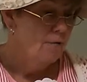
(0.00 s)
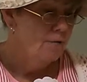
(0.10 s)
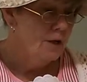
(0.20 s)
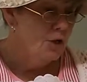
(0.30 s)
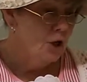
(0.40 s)

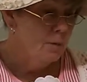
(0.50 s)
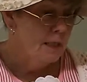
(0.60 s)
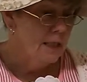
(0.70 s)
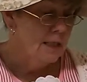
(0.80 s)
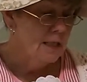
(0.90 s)
fish had
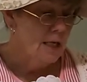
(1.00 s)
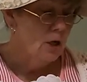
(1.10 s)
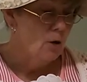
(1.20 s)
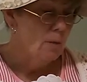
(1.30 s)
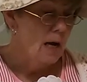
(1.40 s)
been listening
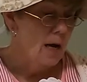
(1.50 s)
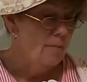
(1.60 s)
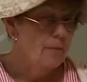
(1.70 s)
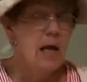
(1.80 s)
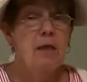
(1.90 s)
nearby
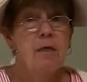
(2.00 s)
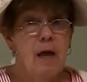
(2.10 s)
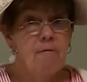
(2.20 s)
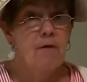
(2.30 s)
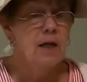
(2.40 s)
and
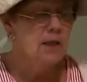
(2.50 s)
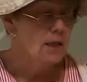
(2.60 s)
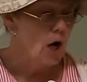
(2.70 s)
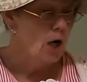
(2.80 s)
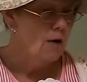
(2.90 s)
they felt
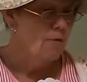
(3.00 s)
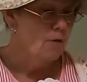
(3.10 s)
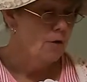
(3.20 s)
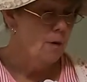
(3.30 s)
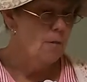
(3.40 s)
sorry
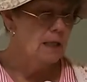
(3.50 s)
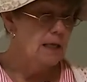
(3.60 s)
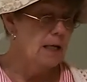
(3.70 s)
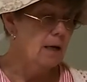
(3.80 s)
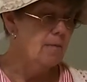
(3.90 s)
for
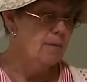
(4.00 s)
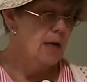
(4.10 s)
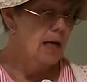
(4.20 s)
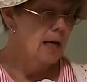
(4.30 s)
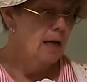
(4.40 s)
Thumbelina.
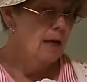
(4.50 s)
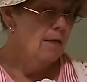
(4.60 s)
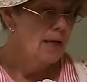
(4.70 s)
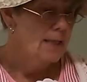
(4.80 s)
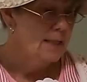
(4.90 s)
They